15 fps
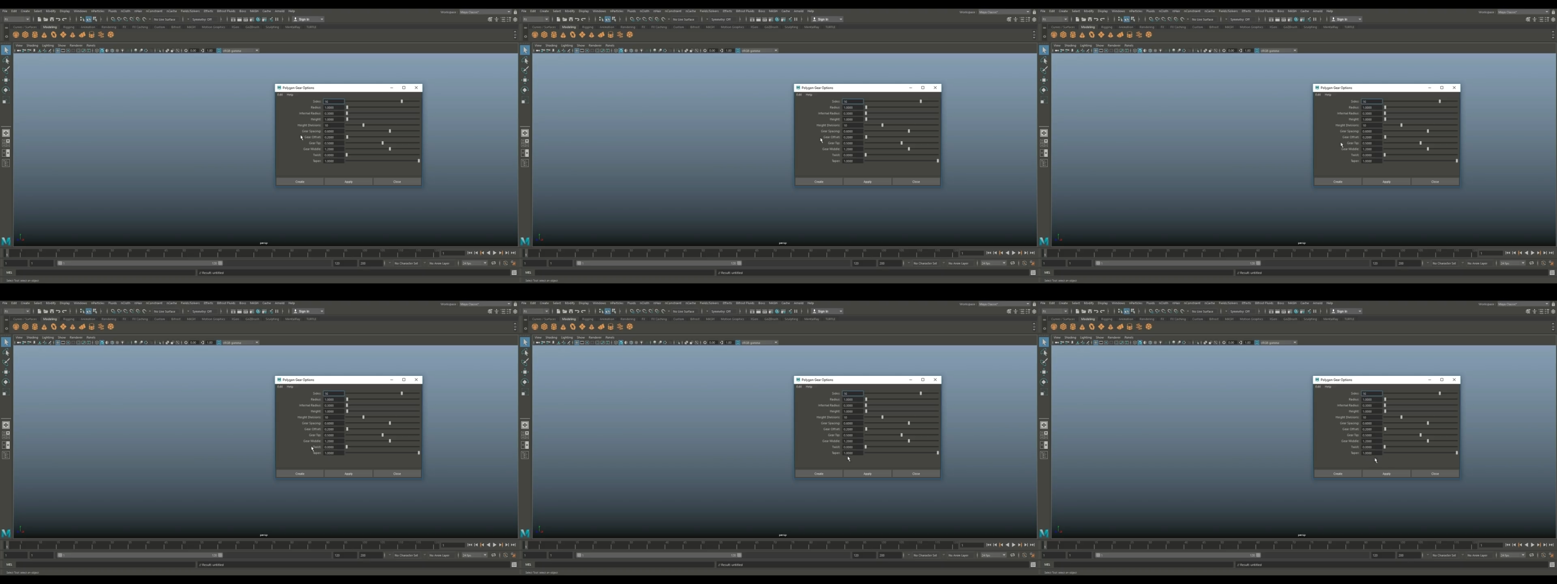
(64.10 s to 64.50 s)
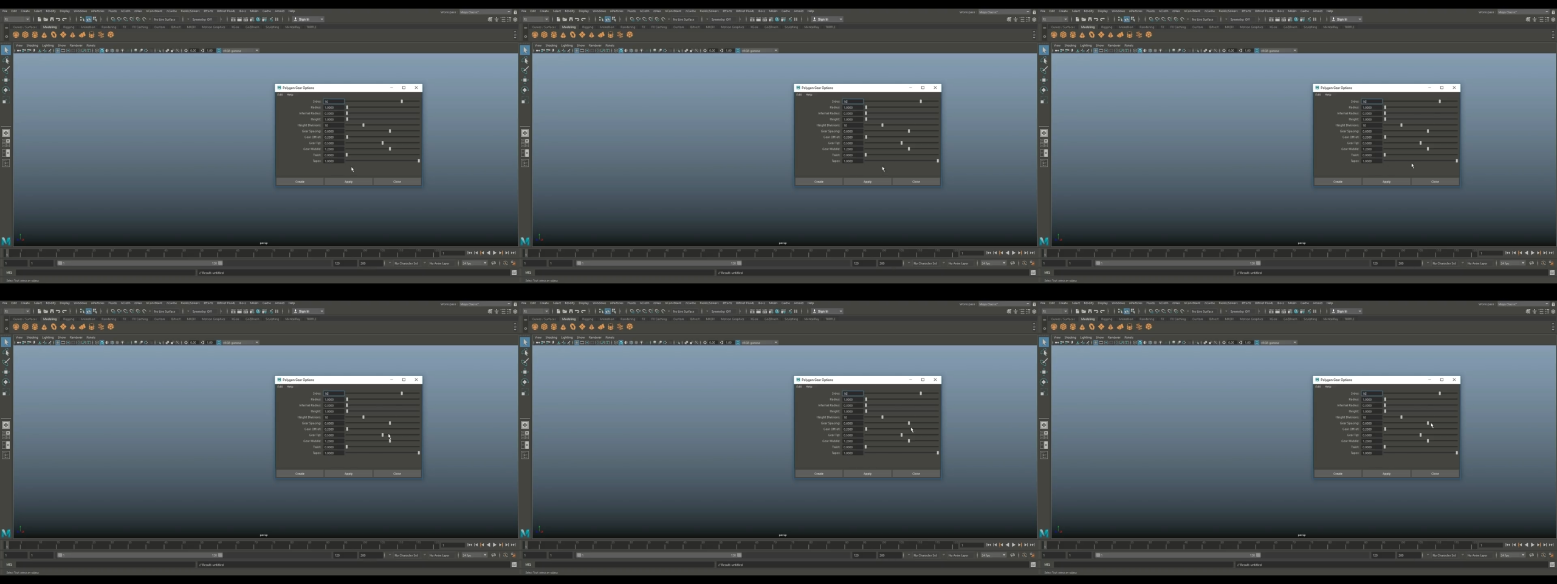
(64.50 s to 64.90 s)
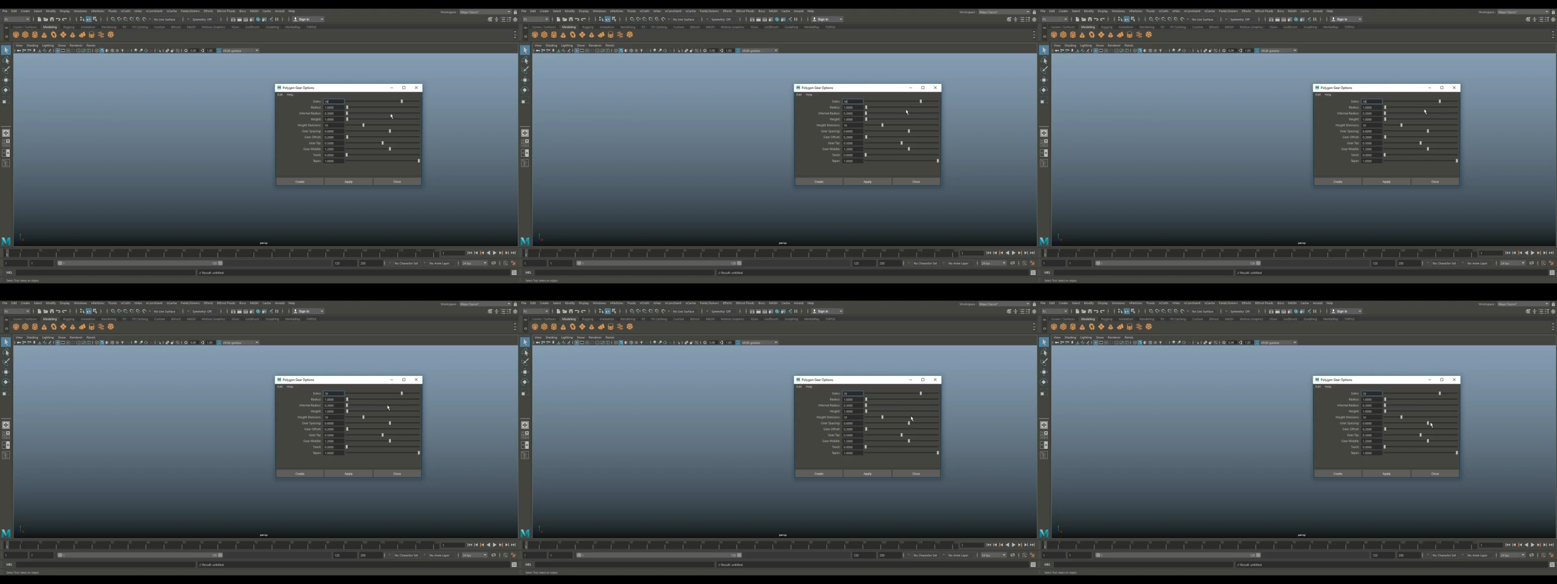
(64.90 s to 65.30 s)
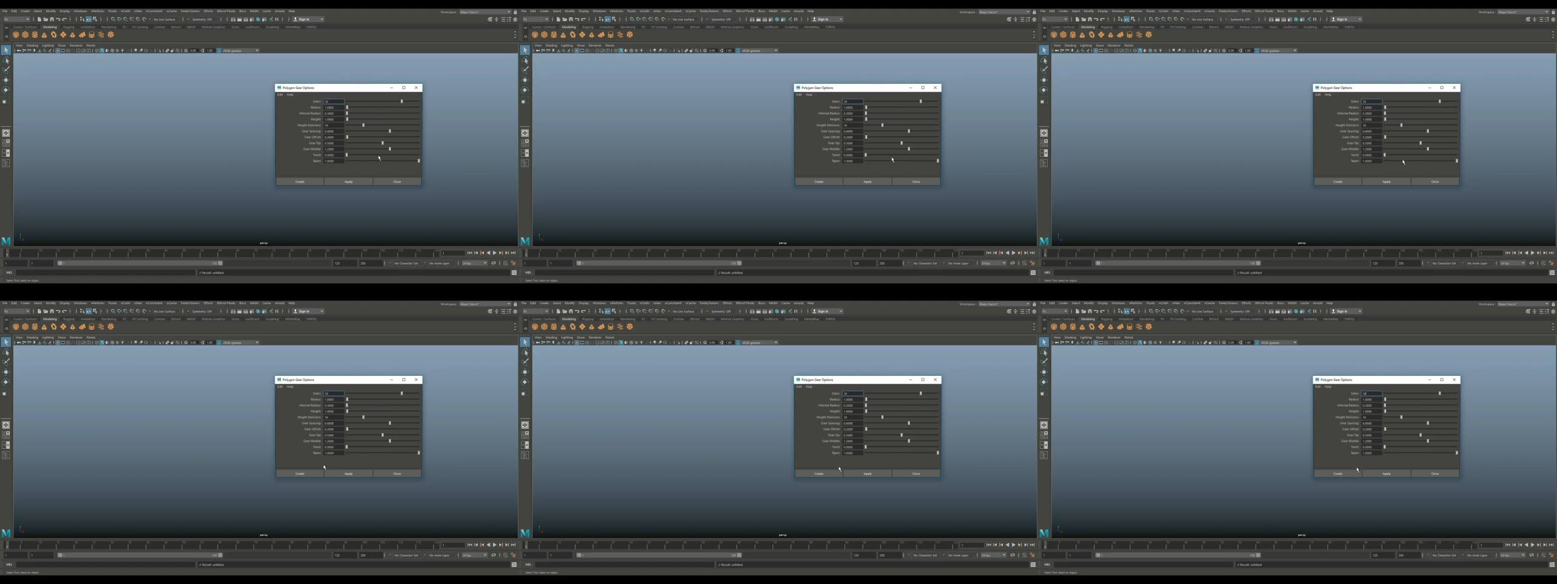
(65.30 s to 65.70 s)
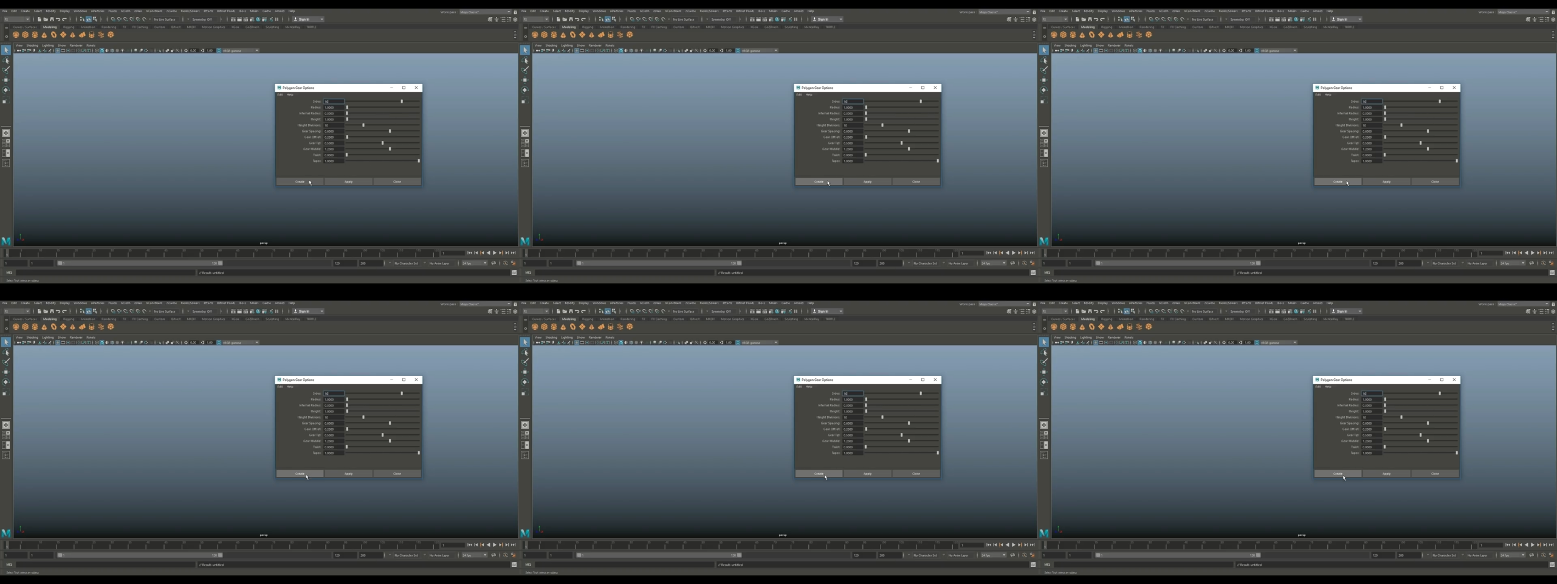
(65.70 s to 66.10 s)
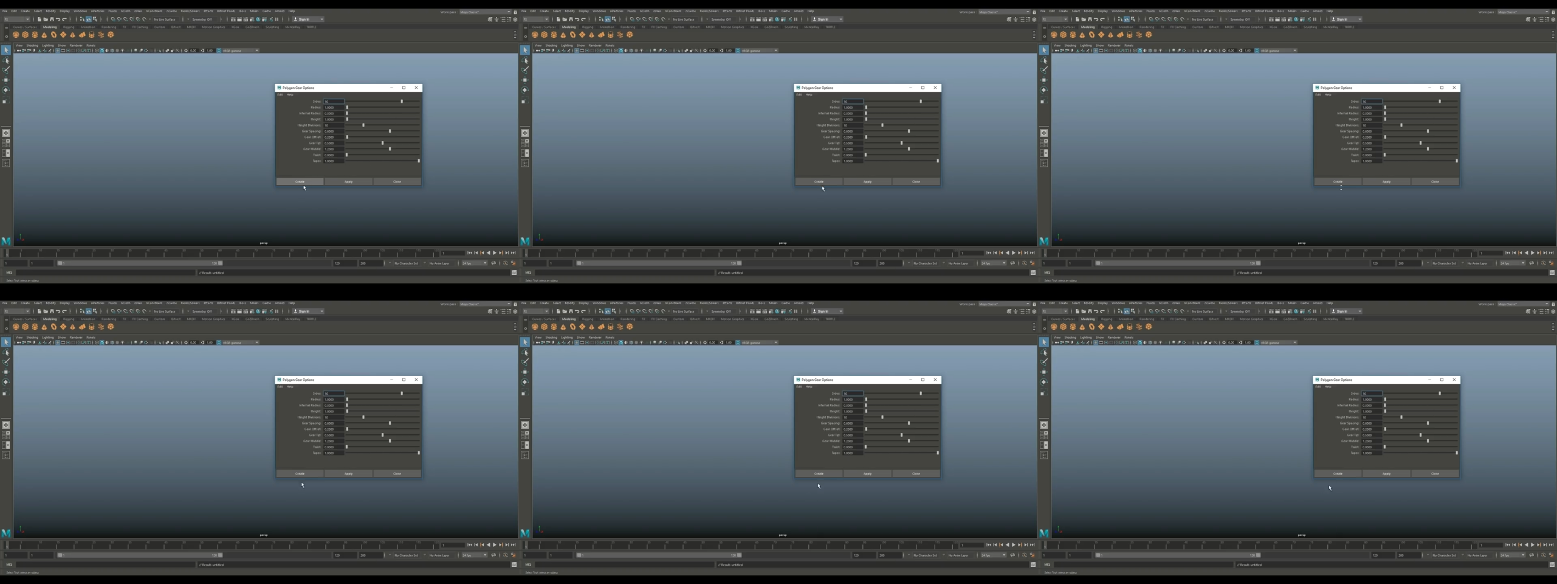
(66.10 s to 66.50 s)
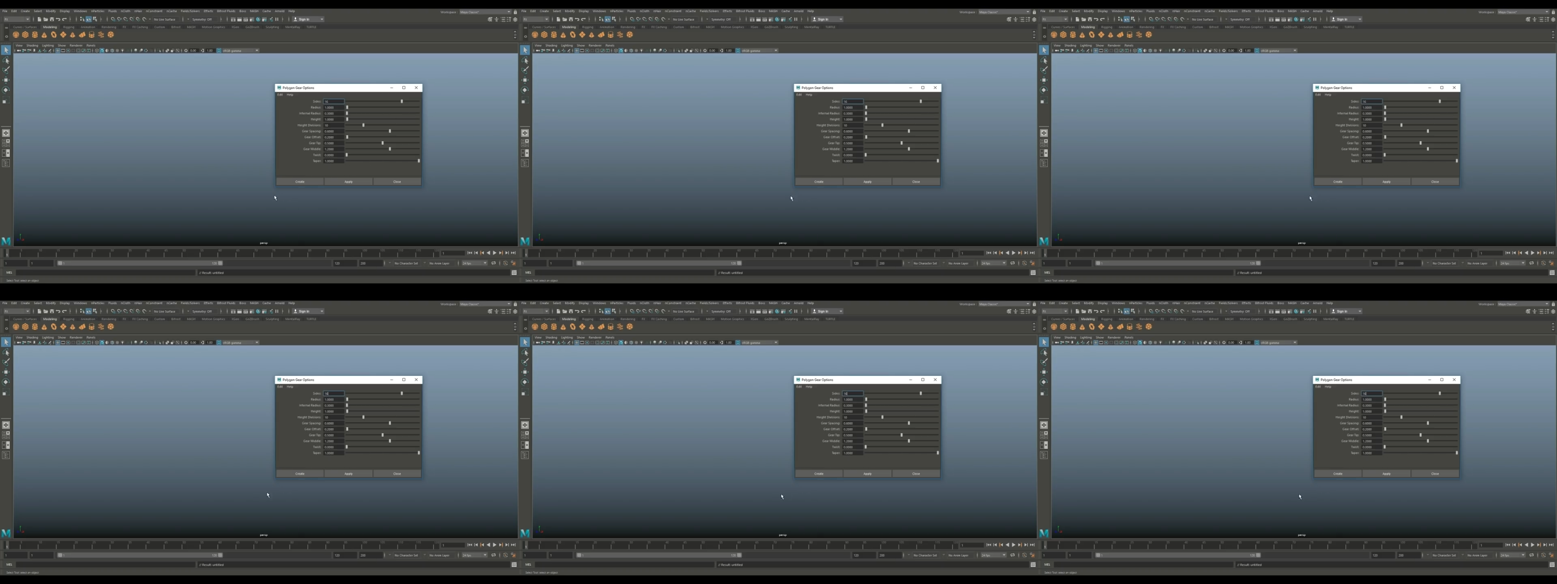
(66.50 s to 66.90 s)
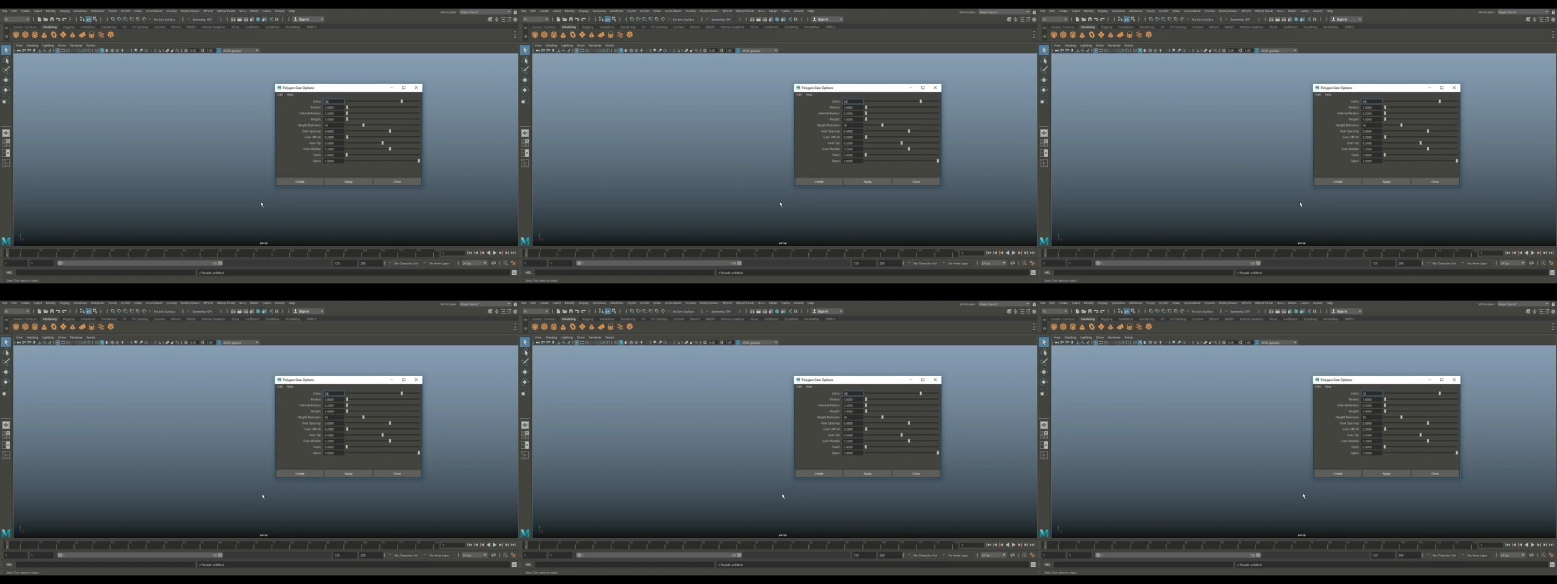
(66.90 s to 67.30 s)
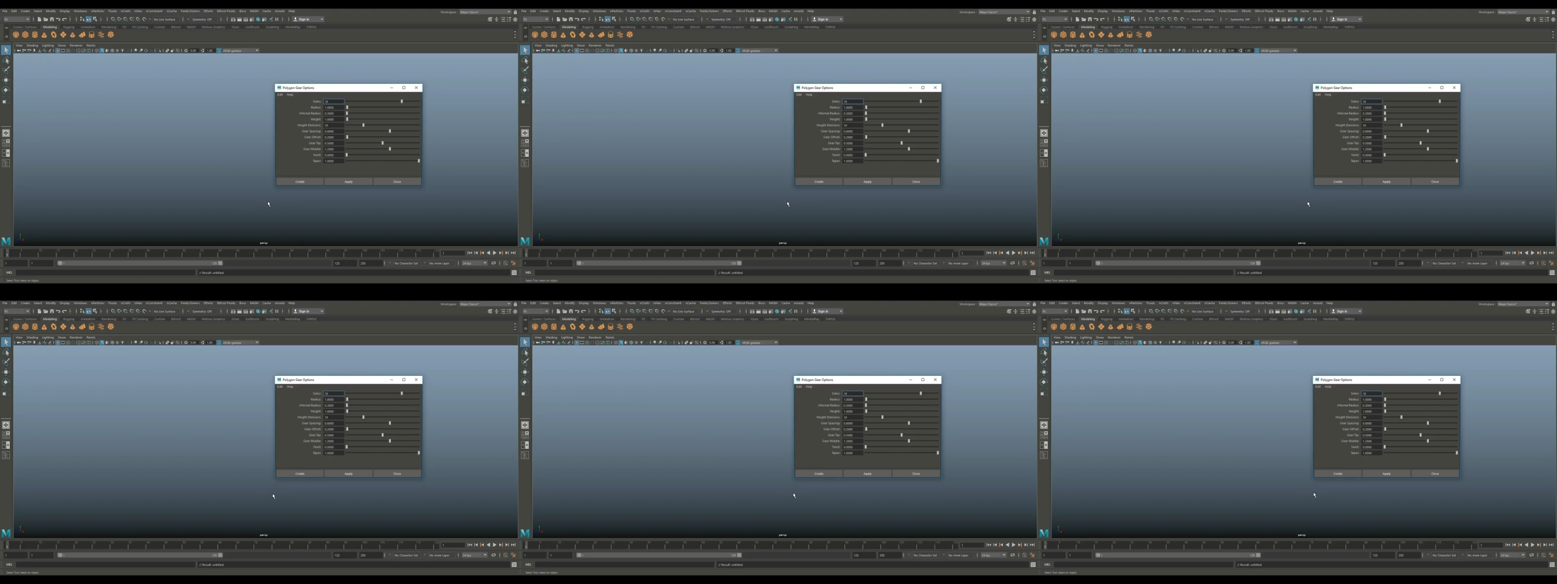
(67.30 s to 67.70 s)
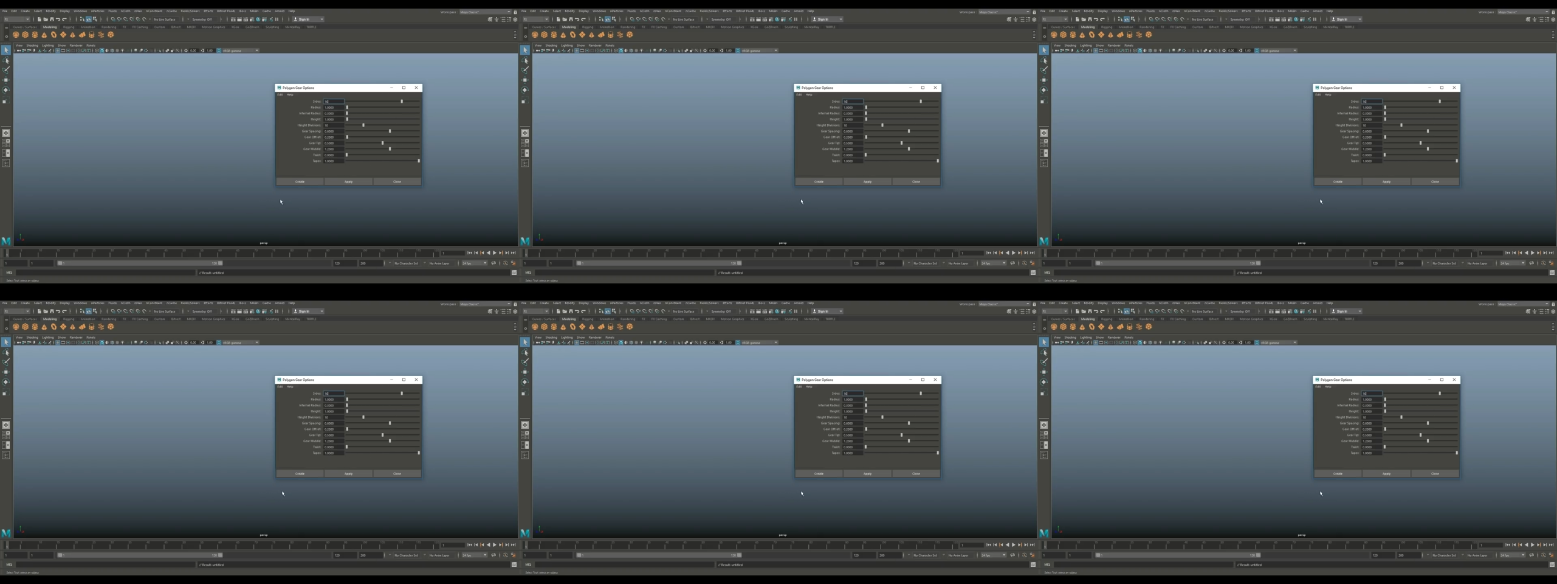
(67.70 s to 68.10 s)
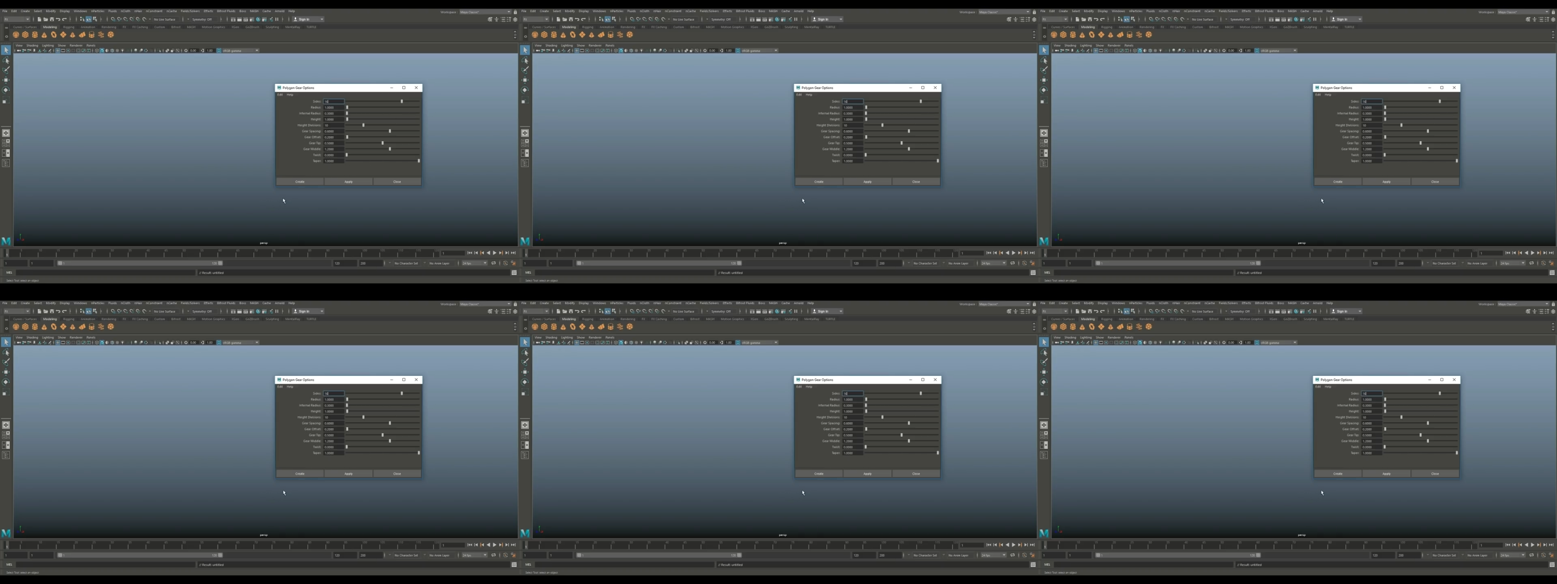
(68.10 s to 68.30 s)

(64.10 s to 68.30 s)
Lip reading: [unreadable: no face in view]